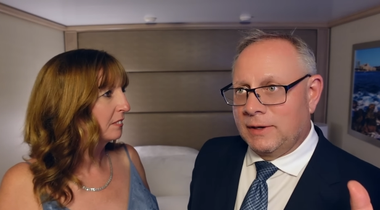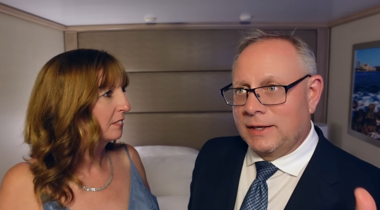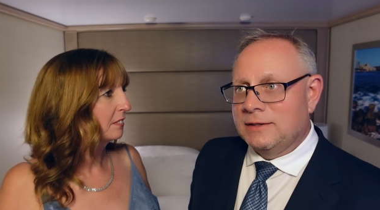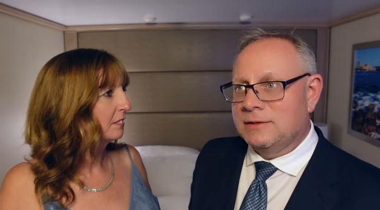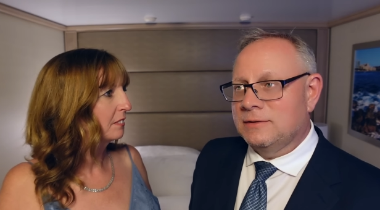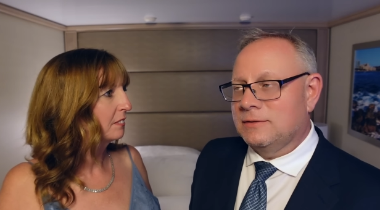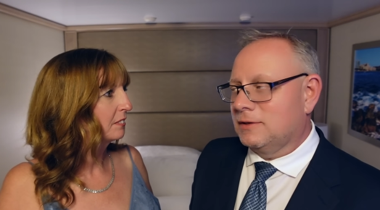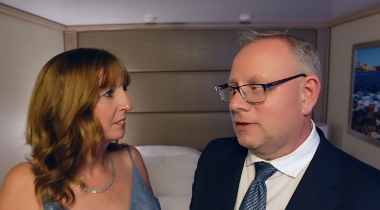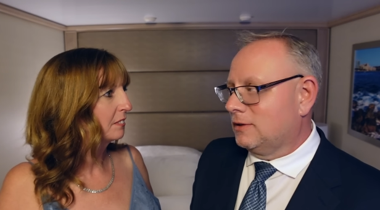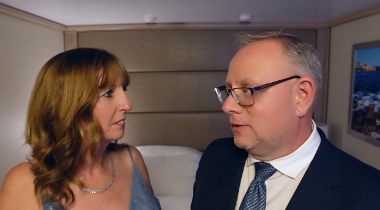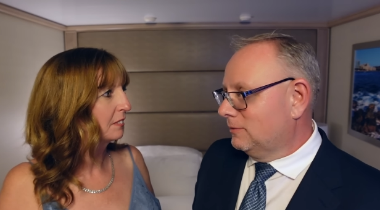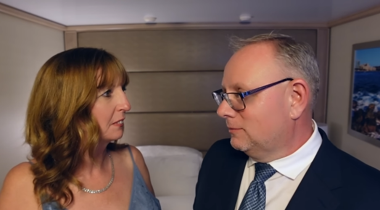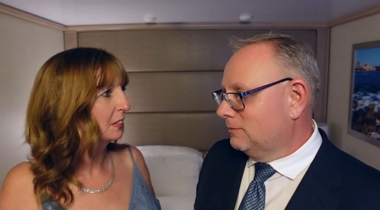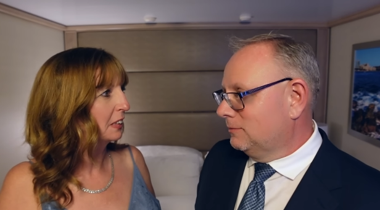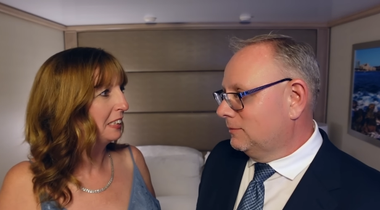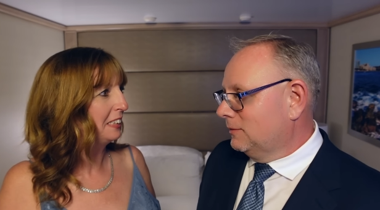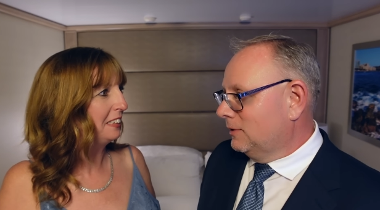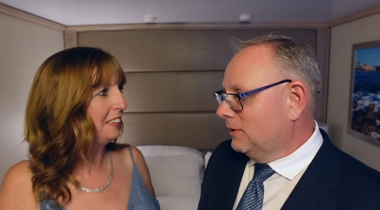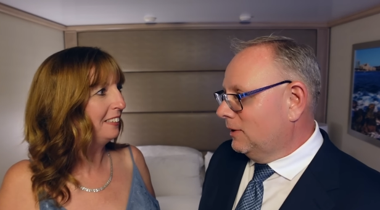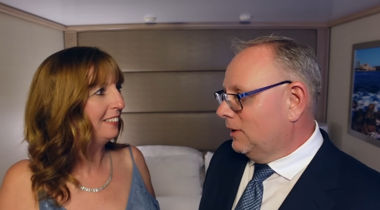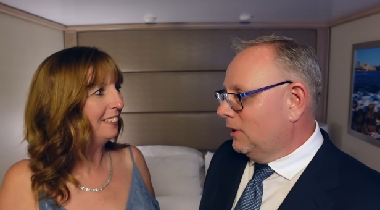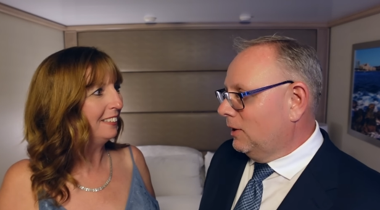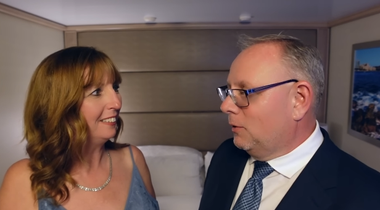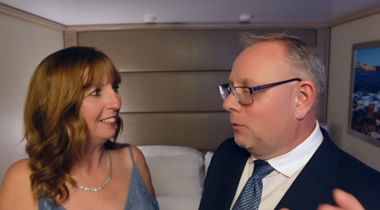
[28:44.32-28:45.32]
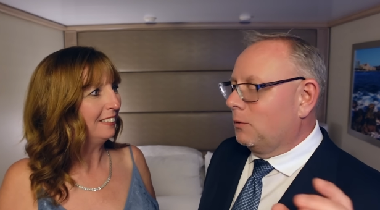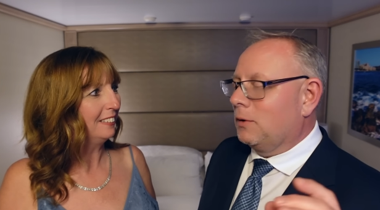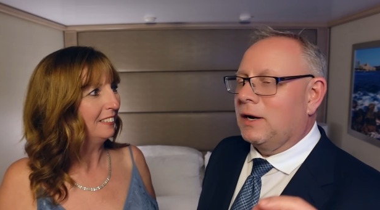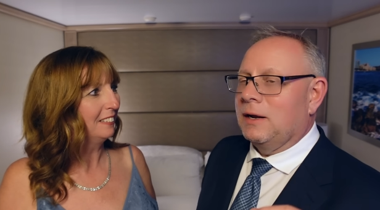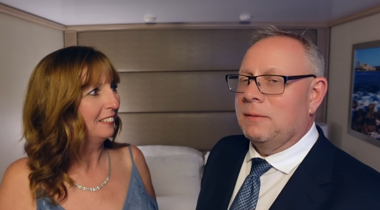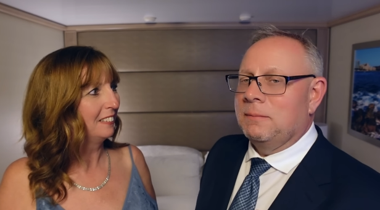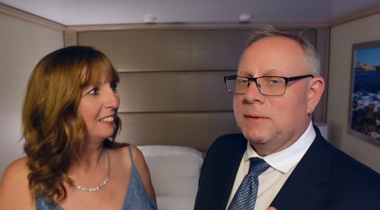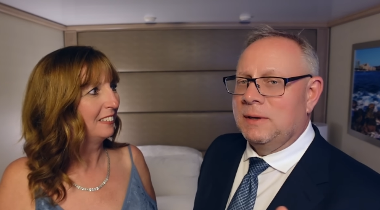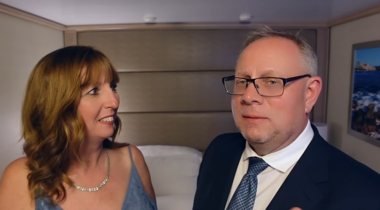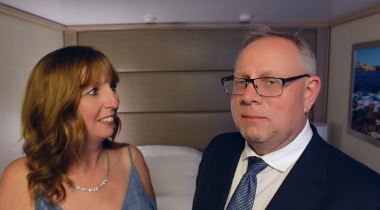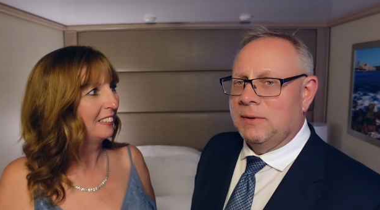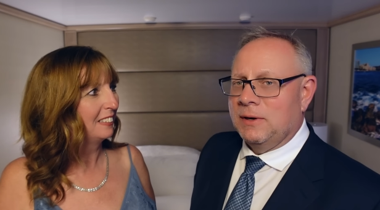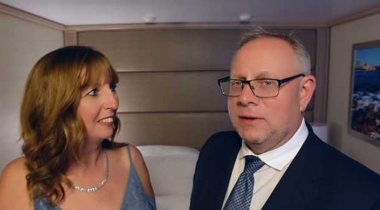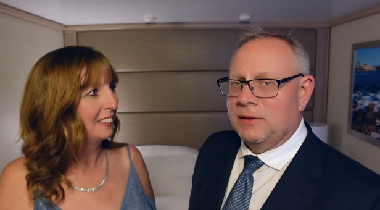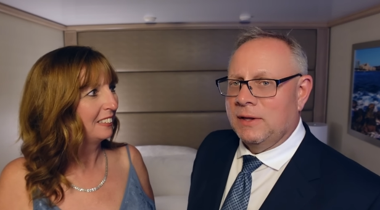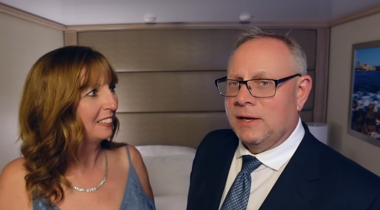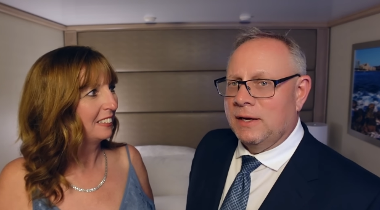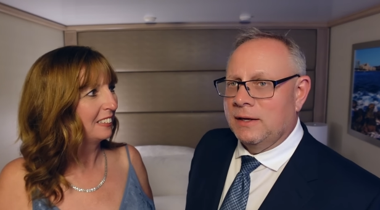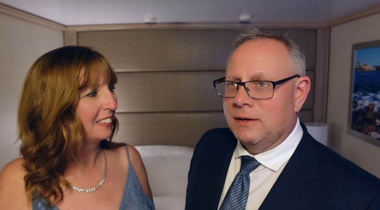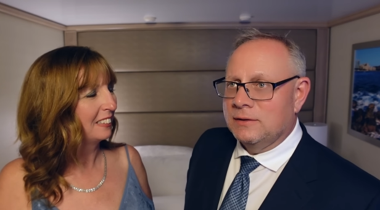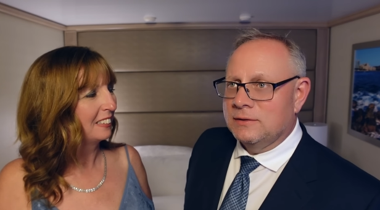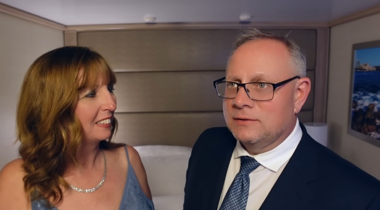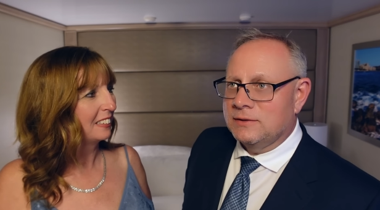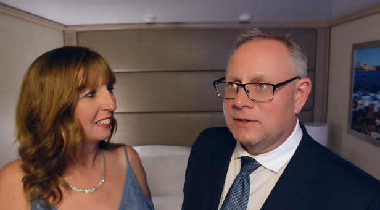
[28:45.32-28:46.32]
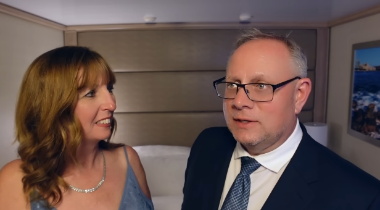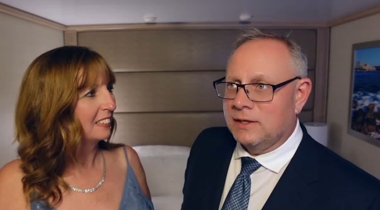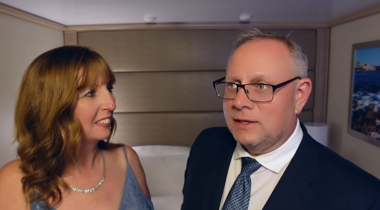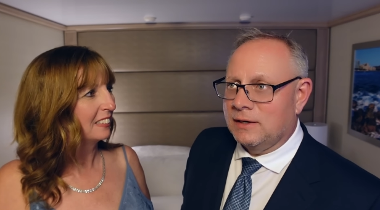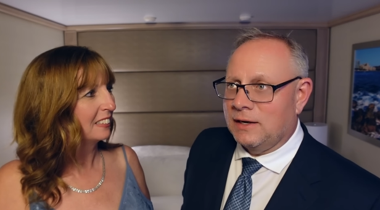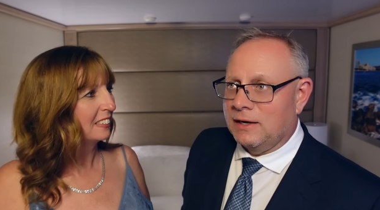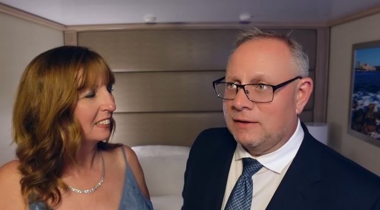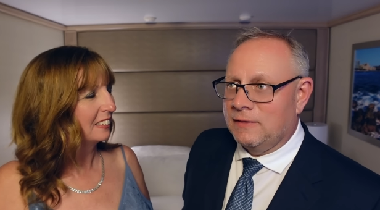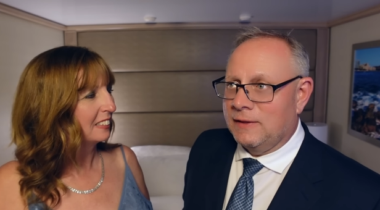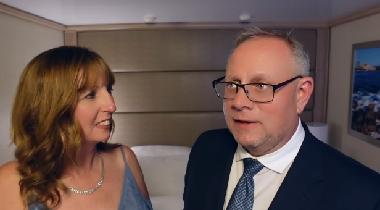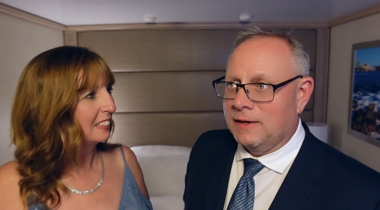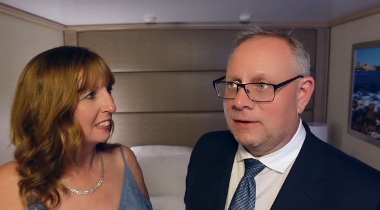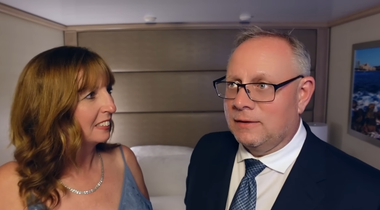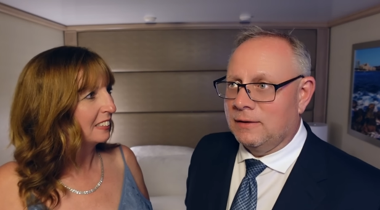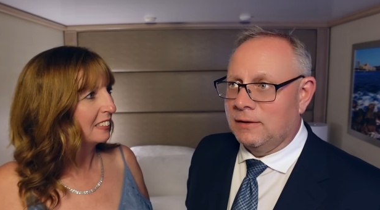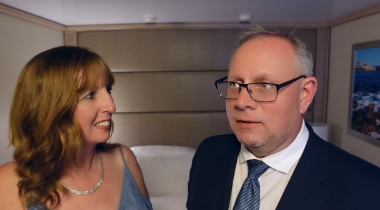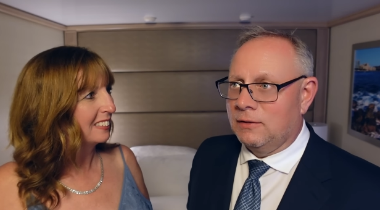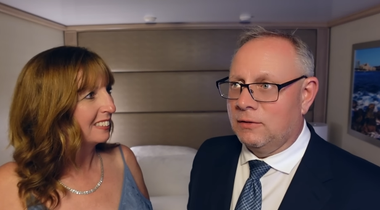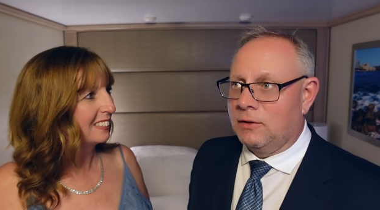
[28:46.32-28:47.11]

Speaker 1: nicely. Yeah. What I mean by that is that I think